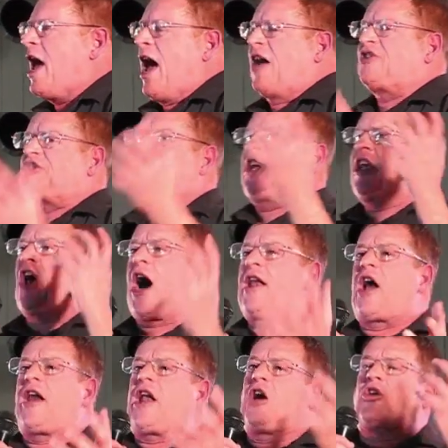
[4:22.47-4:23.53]
And she got
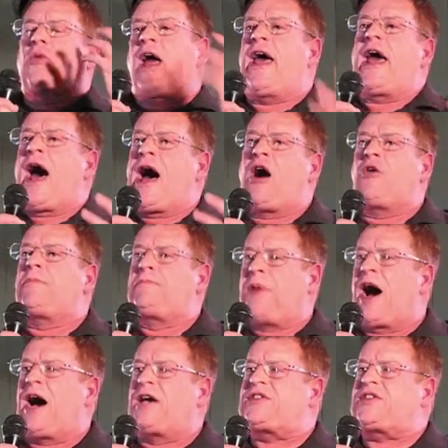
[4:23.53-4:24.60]
on a Greyhound
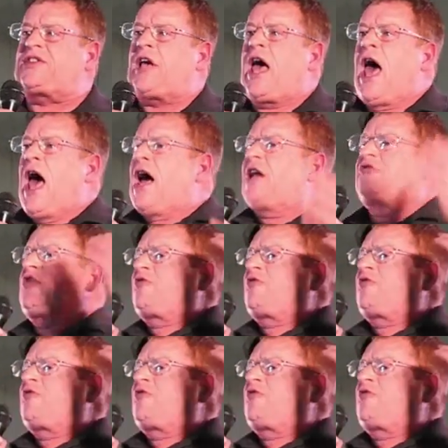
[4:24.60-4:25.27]
bus and